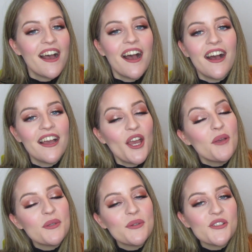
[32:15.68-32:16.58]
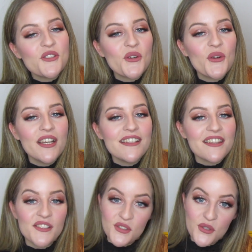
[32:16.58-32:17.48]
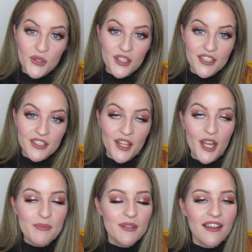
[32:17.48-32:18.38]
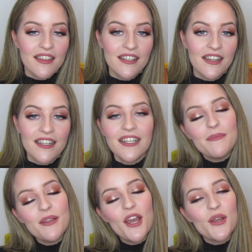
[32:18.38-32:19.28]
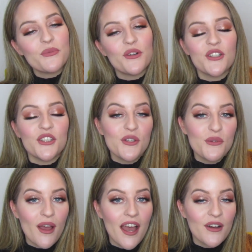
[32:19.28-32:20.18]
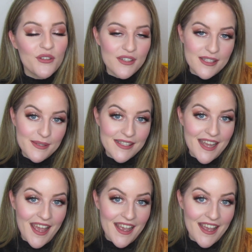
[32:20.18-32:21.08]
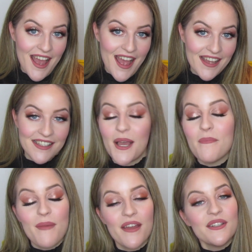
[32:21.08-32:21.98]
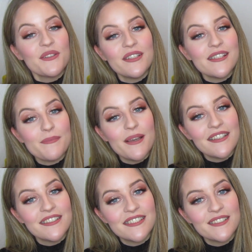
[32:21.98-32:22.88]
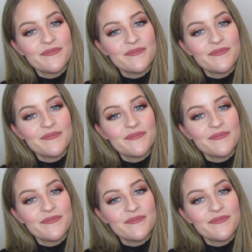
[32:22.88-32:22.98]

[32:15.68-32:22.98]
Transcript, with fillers: I hope you enjoyed this tutorial. I hope you like the look. Let me know what you wear on Christmas Day, and Merry Christmas!